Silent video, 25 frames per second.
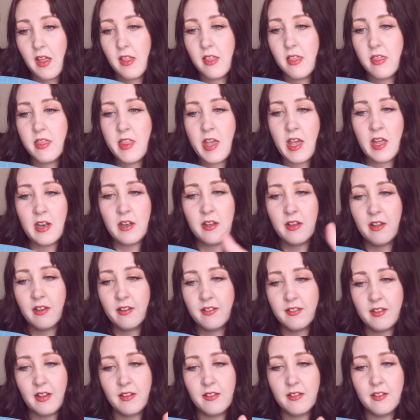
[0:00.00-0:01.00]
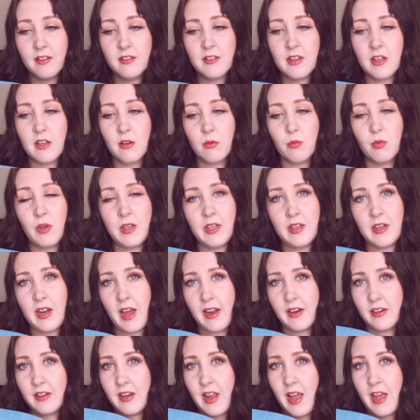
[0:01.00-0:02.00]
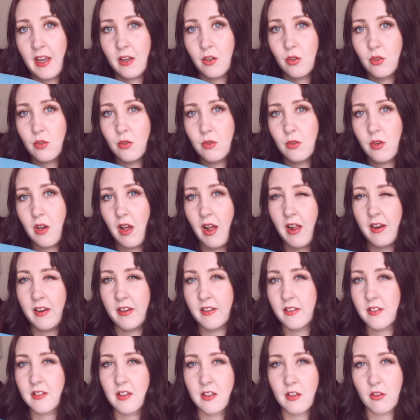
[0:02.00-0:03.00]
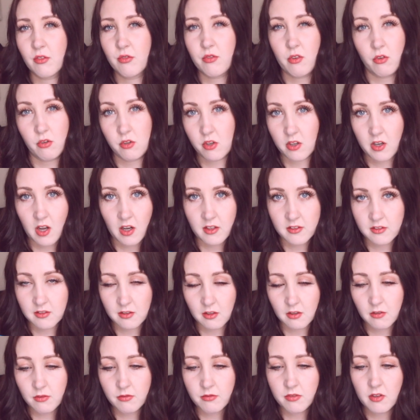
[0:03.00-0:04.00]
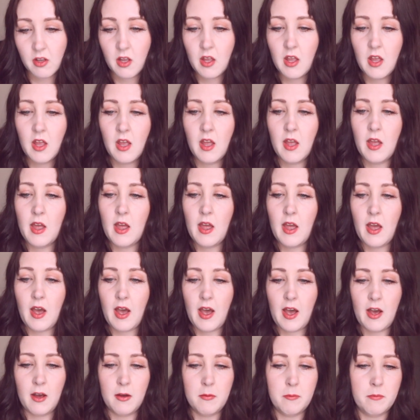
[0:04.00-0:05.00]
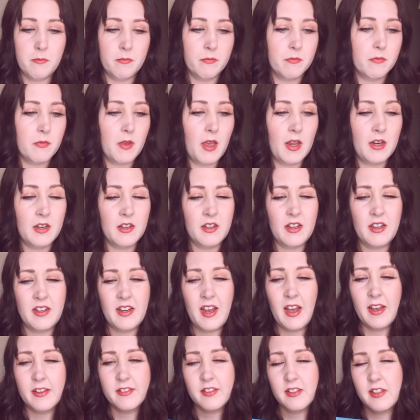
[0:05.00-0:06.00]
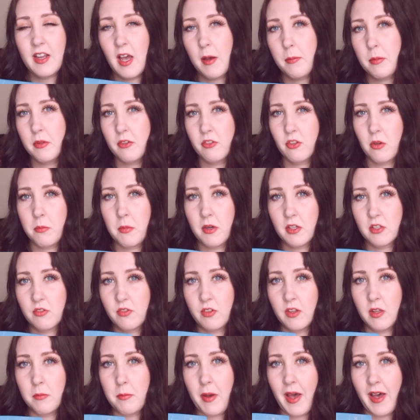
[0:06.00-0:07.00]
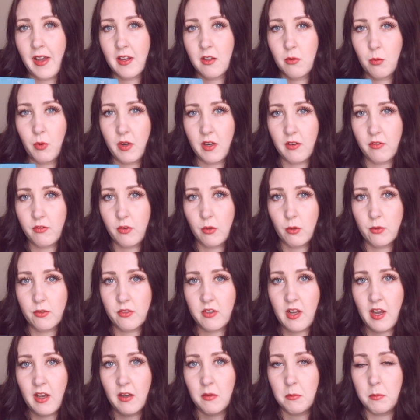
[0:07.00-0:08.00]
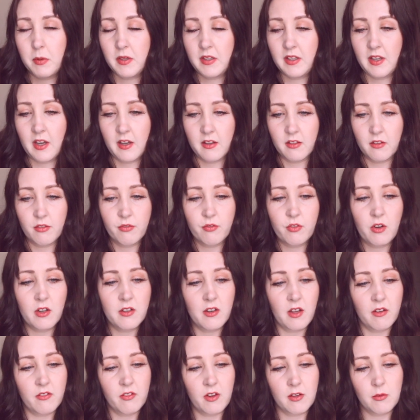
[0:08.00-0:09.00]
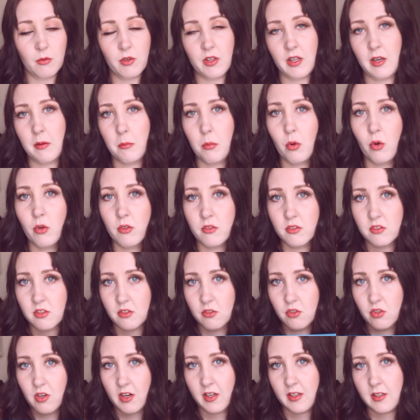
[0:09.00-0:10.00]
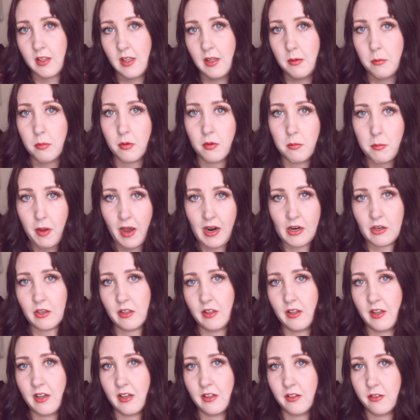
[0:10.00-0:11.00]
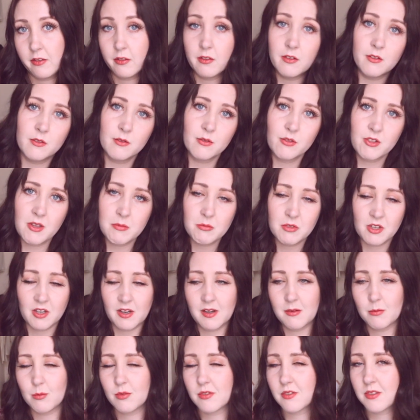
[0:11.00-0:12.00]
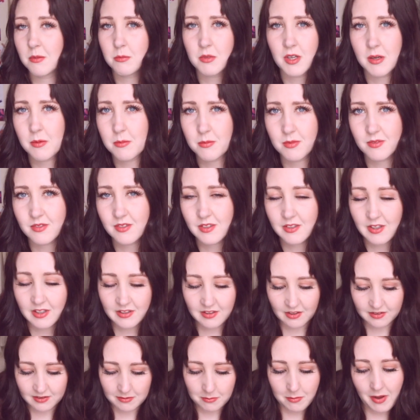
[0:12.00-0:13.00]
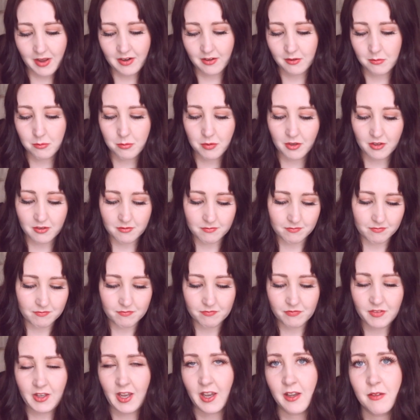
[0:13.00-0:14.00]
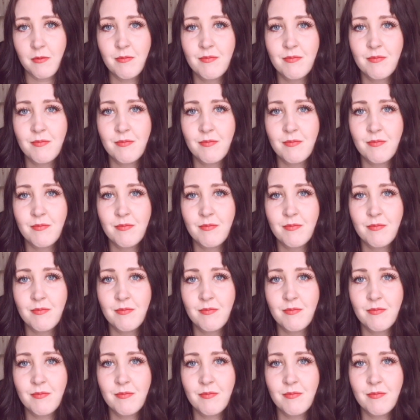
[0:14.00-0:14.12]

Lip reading: then the sensor's going to read it at an angle and it's going to throw your cuts off. And it hasn't happened so much for the back when it falls down, but yeah, the front I find really important to try and keep parallel. Sometimes it doesn't matter, but yeah.